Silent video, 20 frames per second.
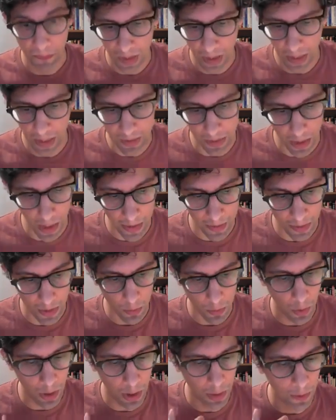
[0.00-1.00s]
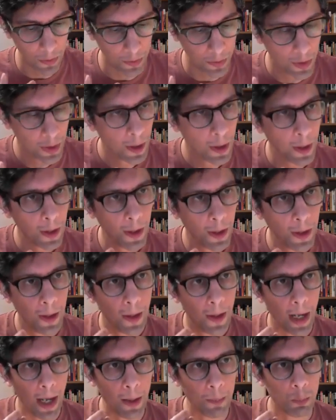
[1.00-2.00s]
in the world.
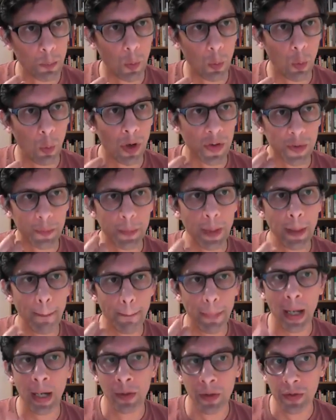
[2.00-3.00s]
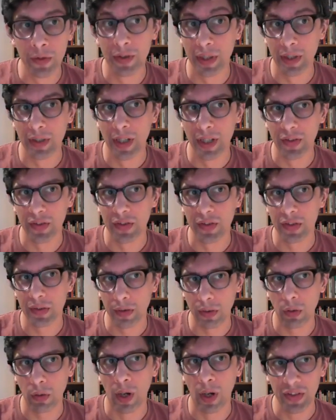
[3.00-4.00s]
What's been posed in this
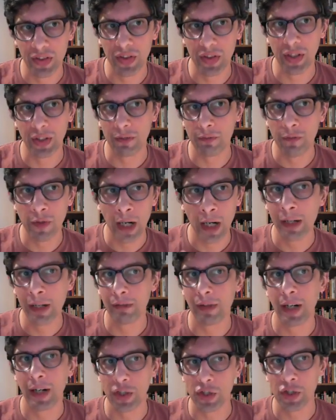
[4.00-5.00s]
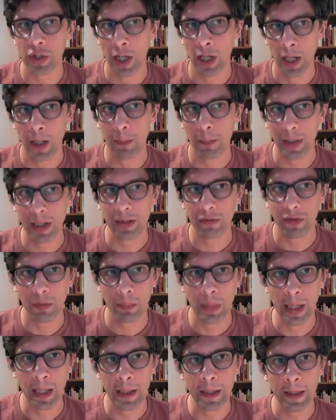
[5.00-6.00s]
crisis very, very sharply for
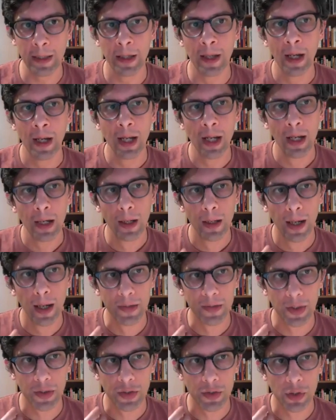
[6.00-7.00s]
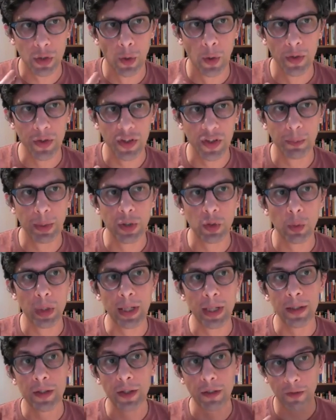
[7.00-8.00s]
me is a choice
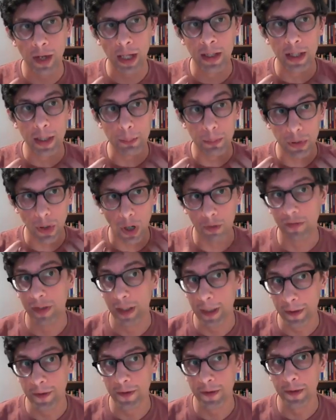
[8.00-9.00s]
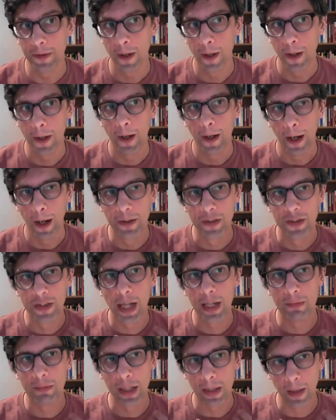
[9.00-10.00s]
between defending profits and
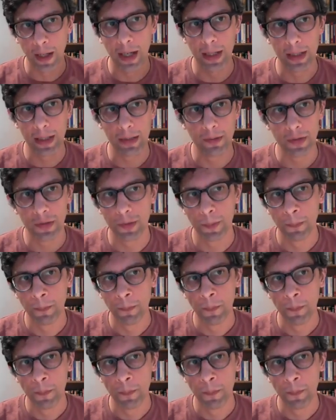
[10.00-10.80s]
saving lives.